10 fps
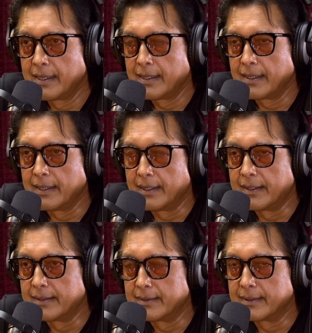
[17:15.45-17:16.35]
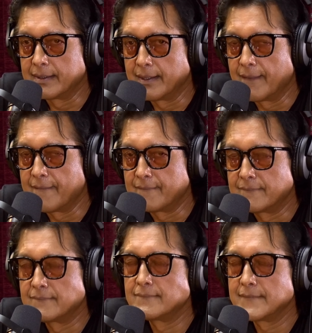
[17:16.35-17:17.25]
And
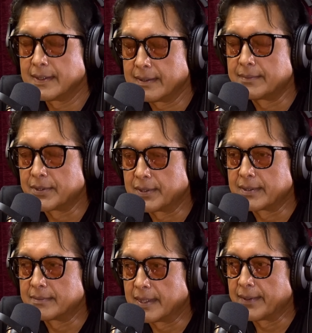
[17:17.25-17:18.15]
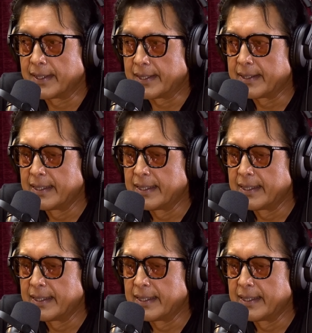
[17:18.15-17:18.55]
yeah, I'm going by that.